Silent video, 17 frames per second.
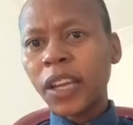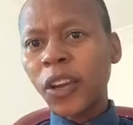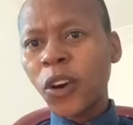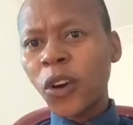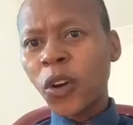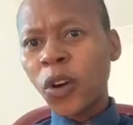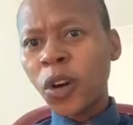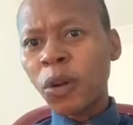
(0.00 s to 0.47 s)

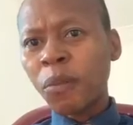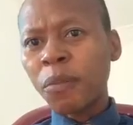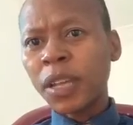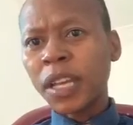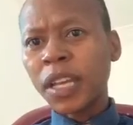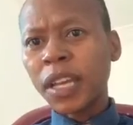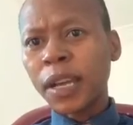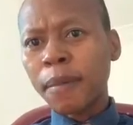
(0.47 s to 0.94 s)

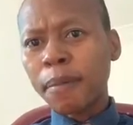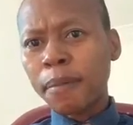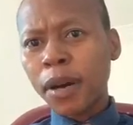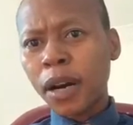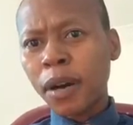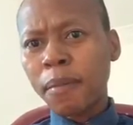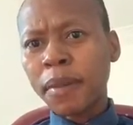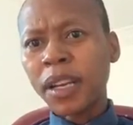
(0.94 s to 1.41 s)
economic
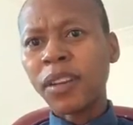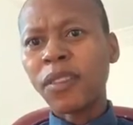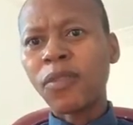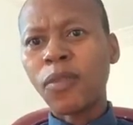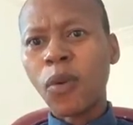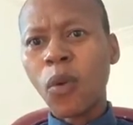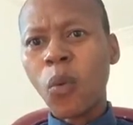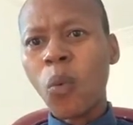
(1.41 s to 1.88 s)
empowerment
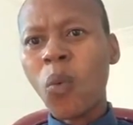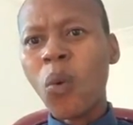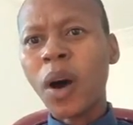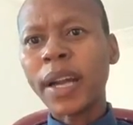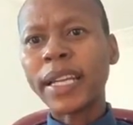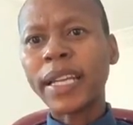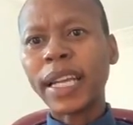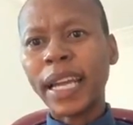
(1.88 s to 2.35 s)
for
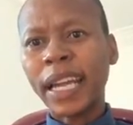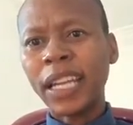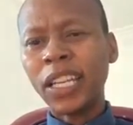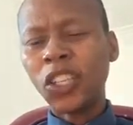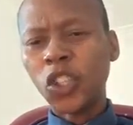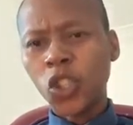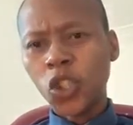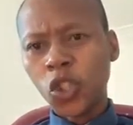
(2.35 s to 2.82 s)
what it
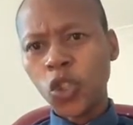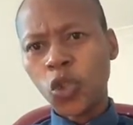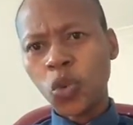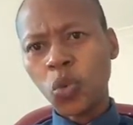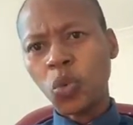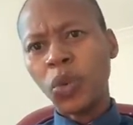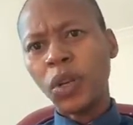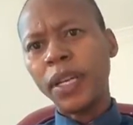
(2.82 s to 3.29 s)

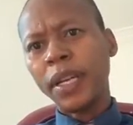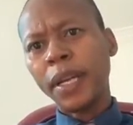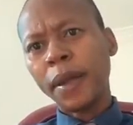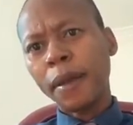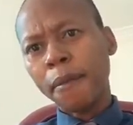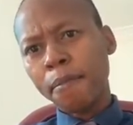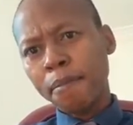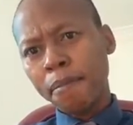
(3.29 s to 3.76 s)
truly
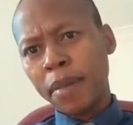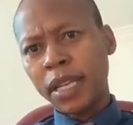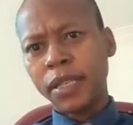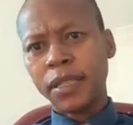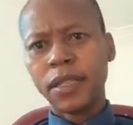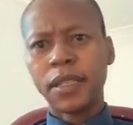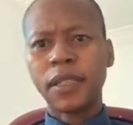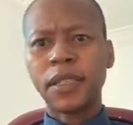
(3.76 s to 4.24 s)

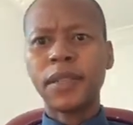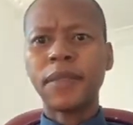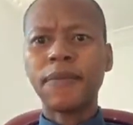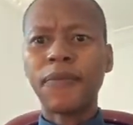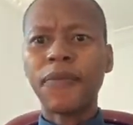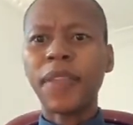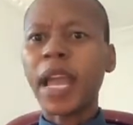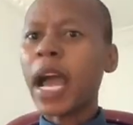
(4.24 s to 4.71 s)
means.
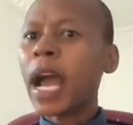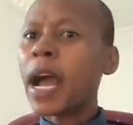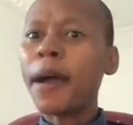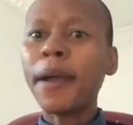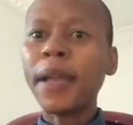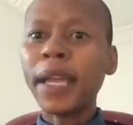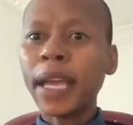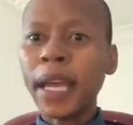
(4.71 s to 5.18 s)

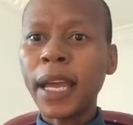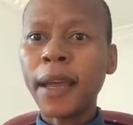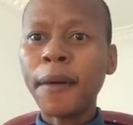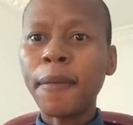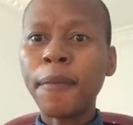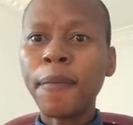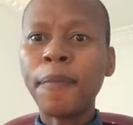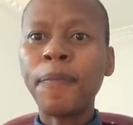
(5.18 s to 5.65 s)
I
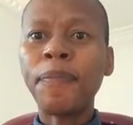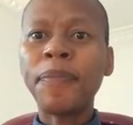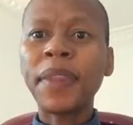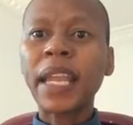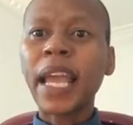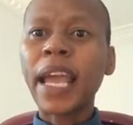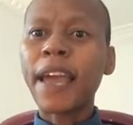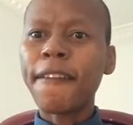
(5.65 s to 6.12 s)
am
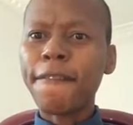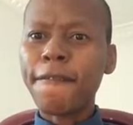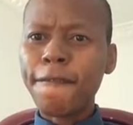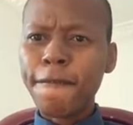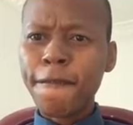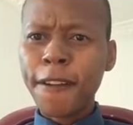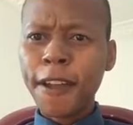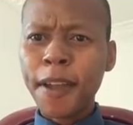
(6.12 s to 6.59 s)
a
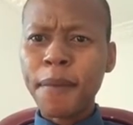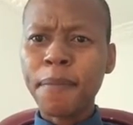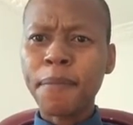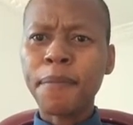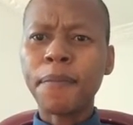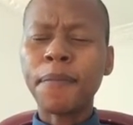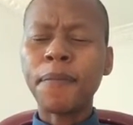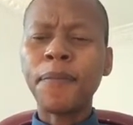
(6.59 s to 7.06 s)

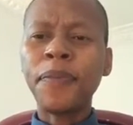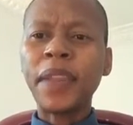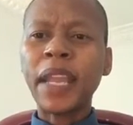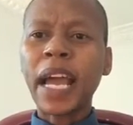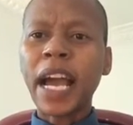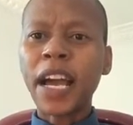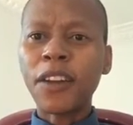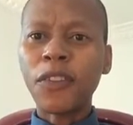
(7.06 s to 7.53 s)
firm
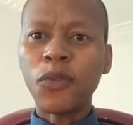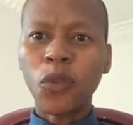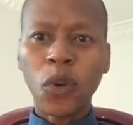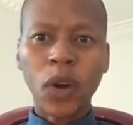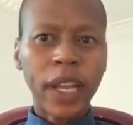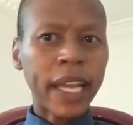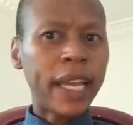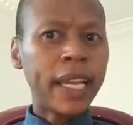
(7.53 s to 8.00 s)

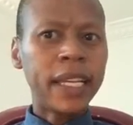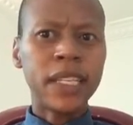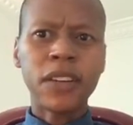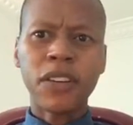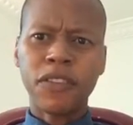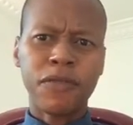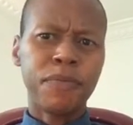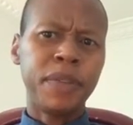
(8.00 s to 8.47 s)
advocate
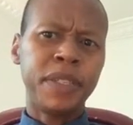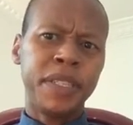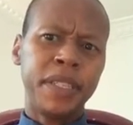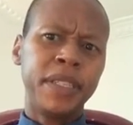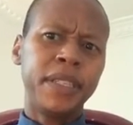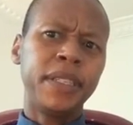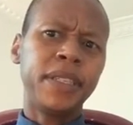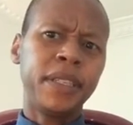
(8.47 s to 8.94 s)
of
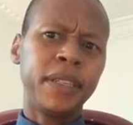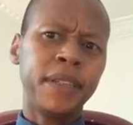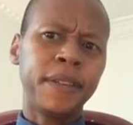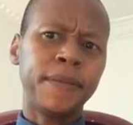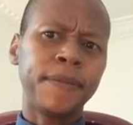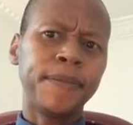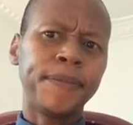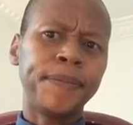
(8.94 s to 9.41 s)
BEE
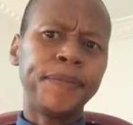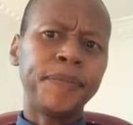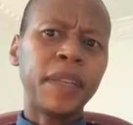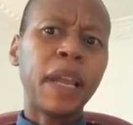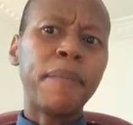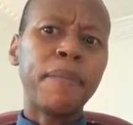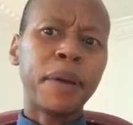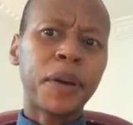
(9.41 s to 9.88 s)

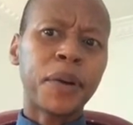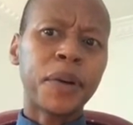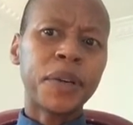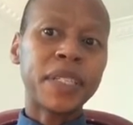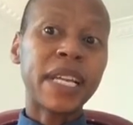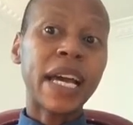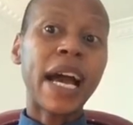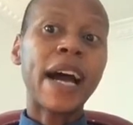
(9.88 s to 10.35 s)

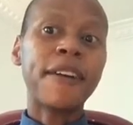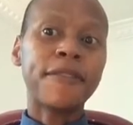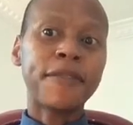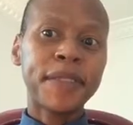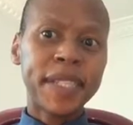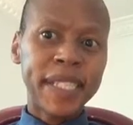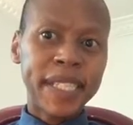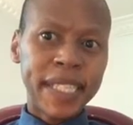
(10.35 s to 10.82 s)
because
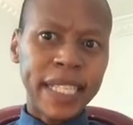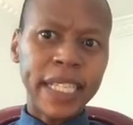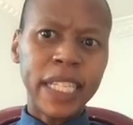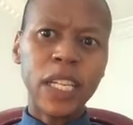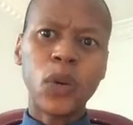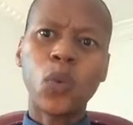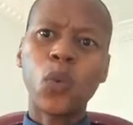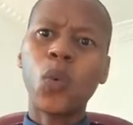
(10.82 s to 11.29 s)
I've
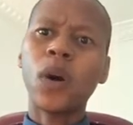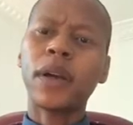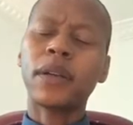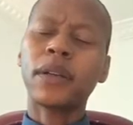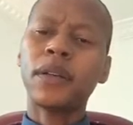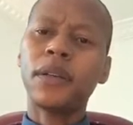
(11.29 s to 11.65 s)
seen it work.